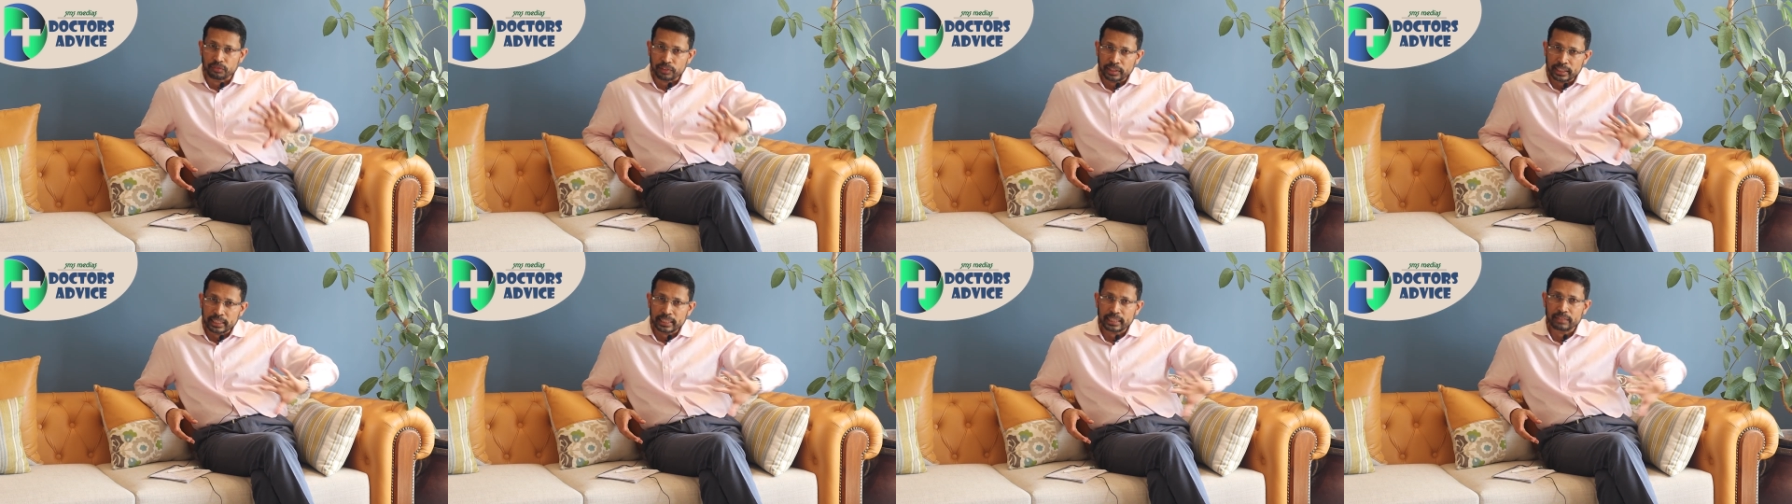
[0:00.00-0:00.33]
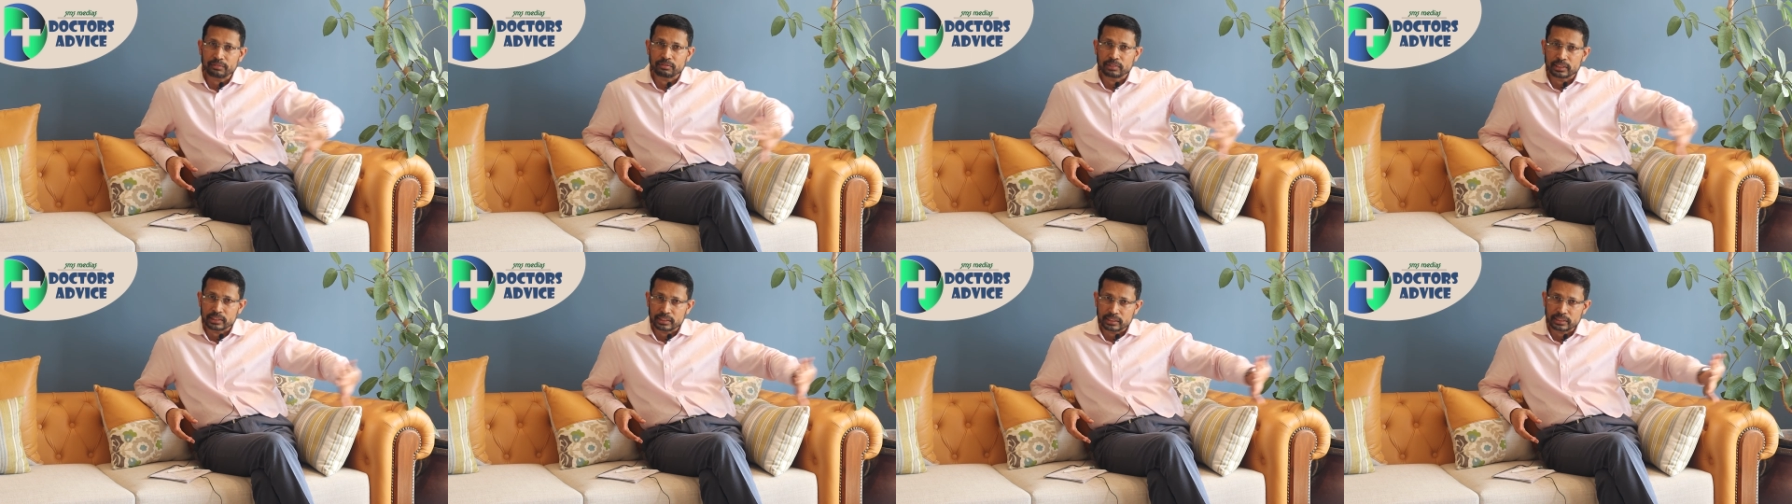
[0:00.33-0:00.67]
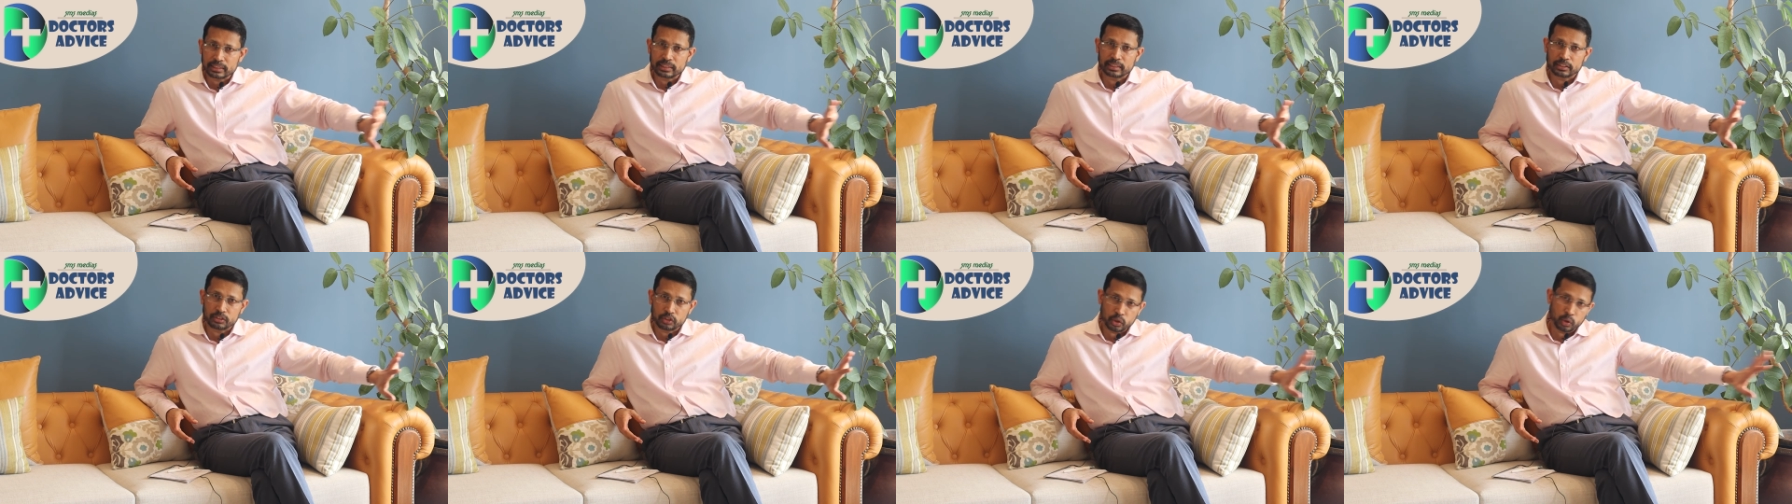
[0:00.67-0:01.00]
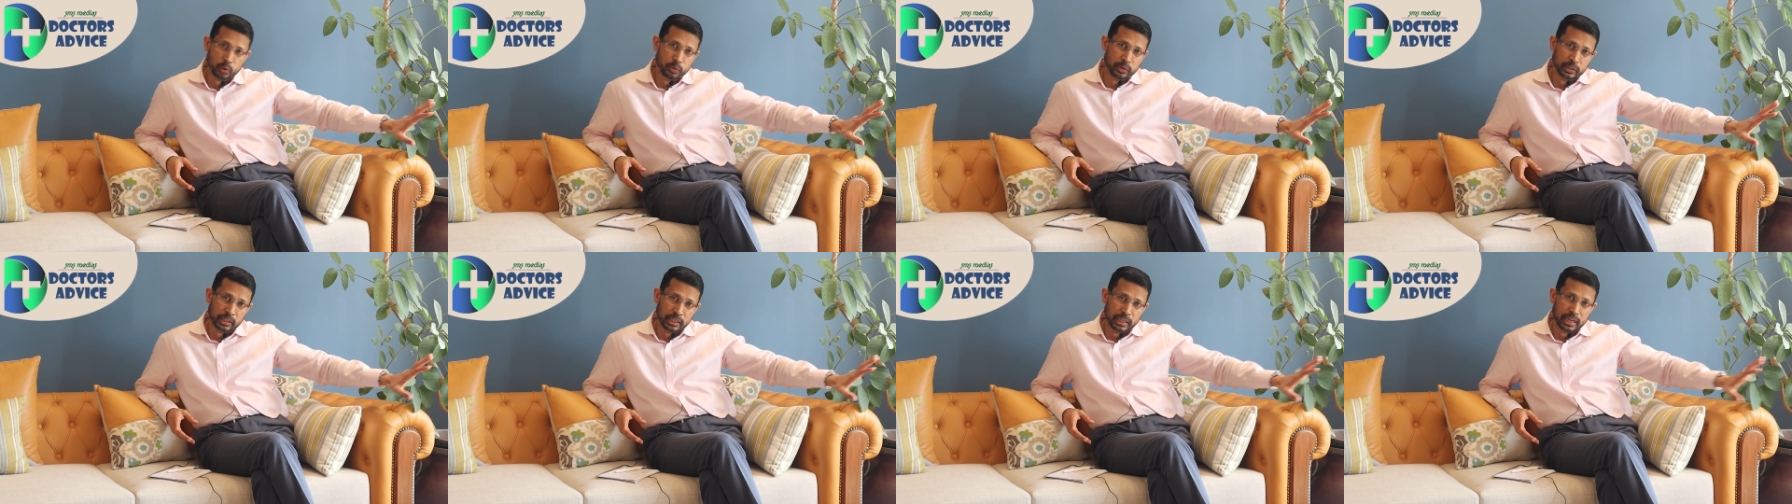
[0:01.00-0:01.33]
we have discussed
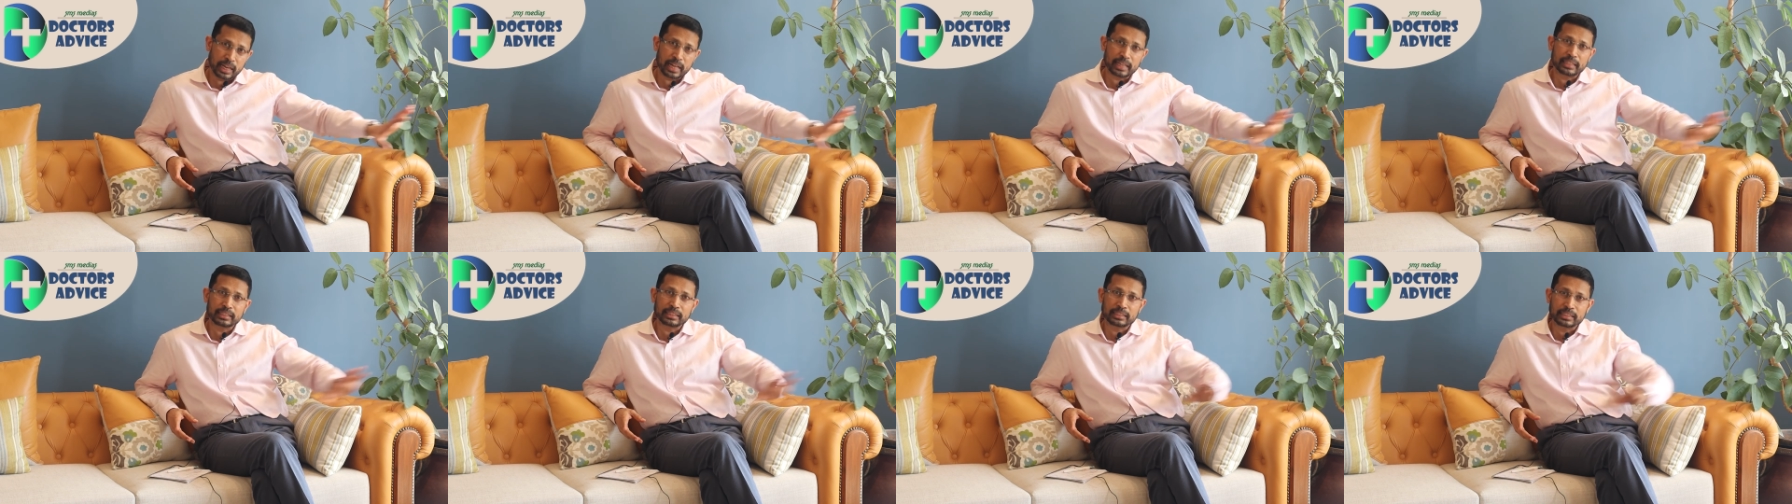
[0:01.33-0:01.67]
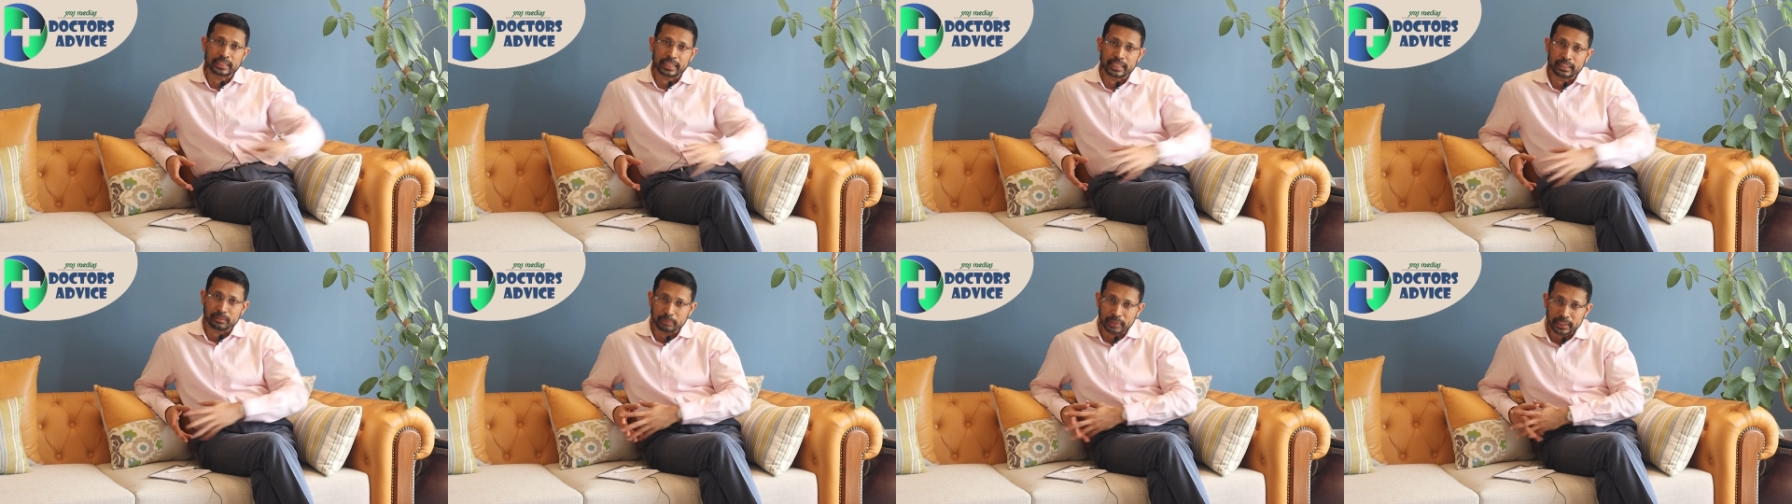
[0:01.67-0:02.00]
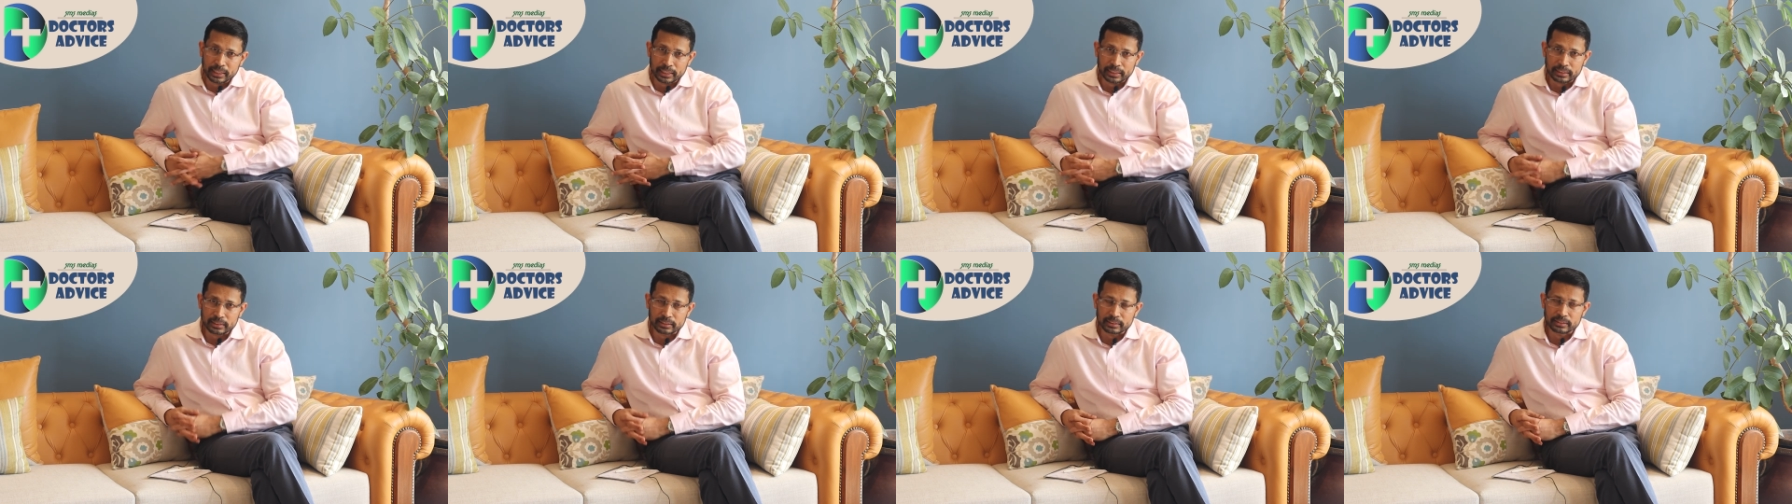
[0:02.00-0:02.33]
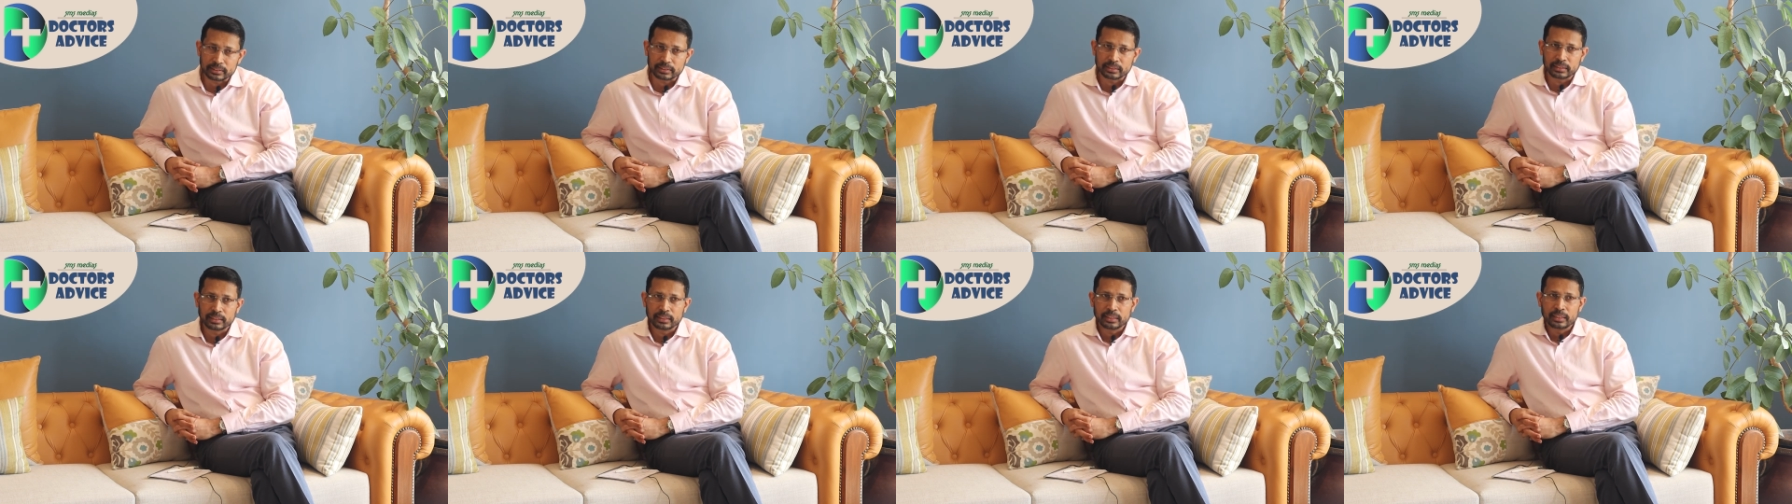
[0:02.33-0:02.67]
over the last 10
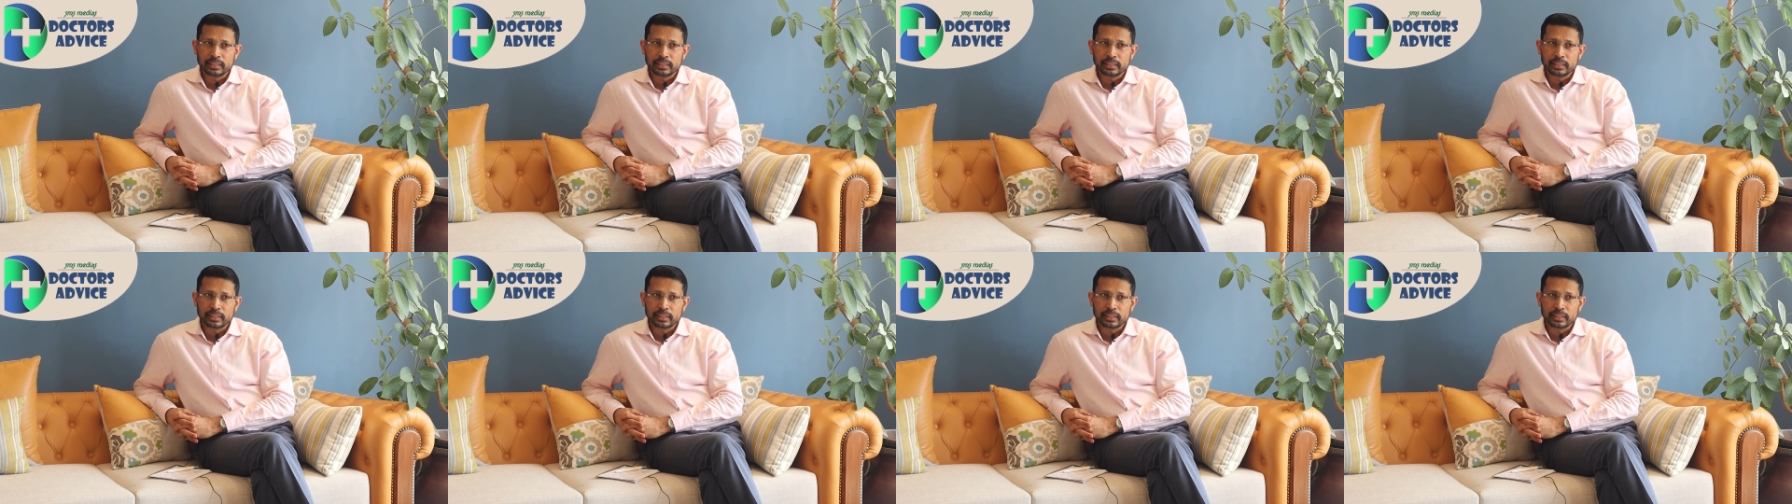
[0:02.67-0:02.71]
minutes,